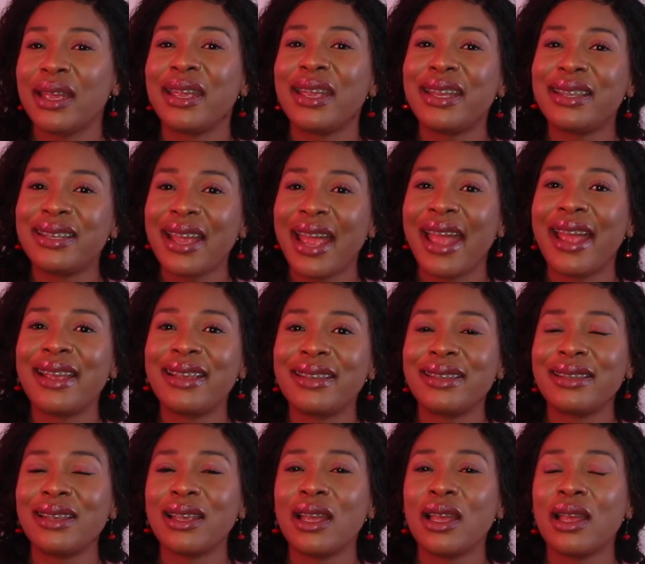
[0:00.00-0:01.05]
It
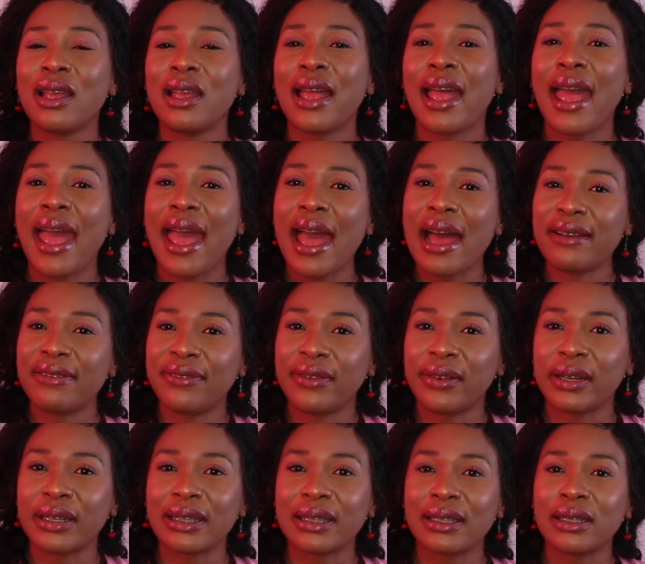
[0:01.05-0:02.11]
takes
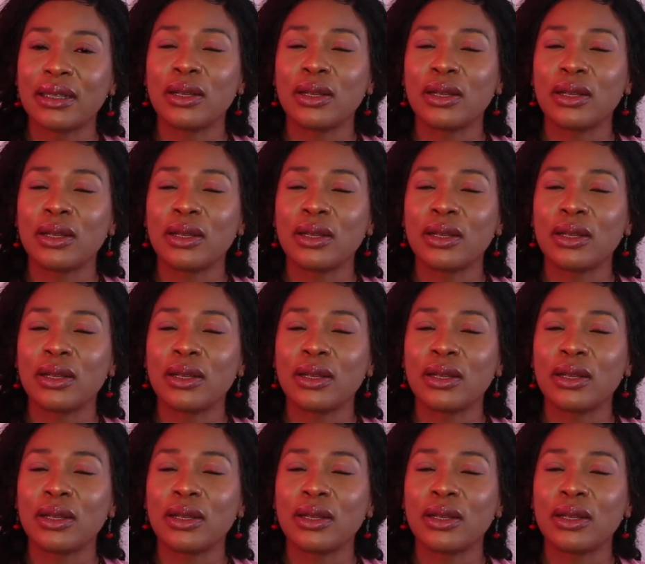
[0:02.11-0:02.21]
effort.